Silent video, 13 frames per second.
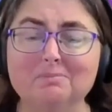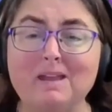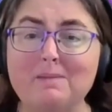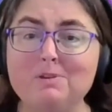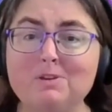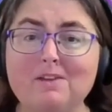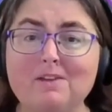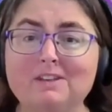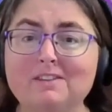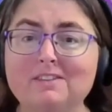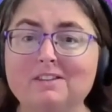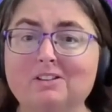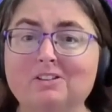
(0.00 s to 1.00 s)
Maybe you have
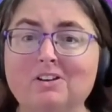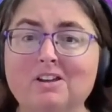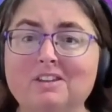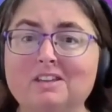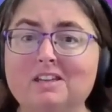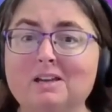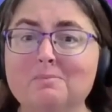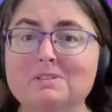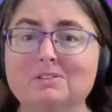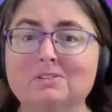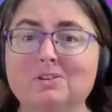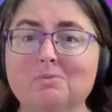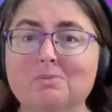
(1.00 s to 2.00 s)
another client that comes
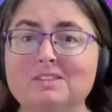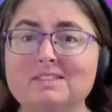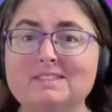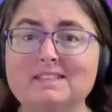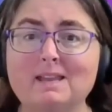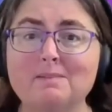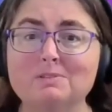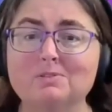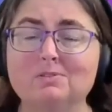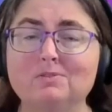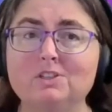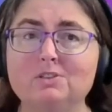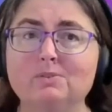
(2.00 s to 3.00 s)
along with the same
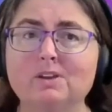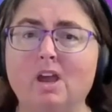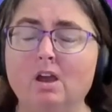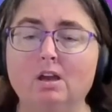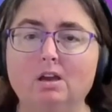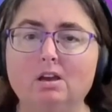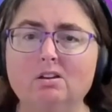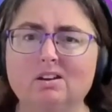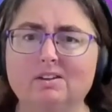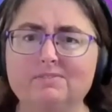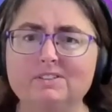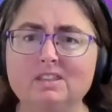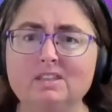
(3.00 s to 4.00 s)
sort of issue and go, oh,
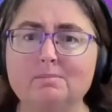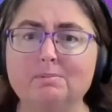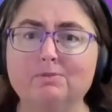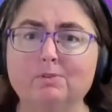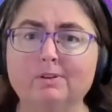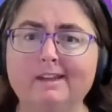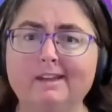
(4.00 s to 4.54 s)
I've done that before.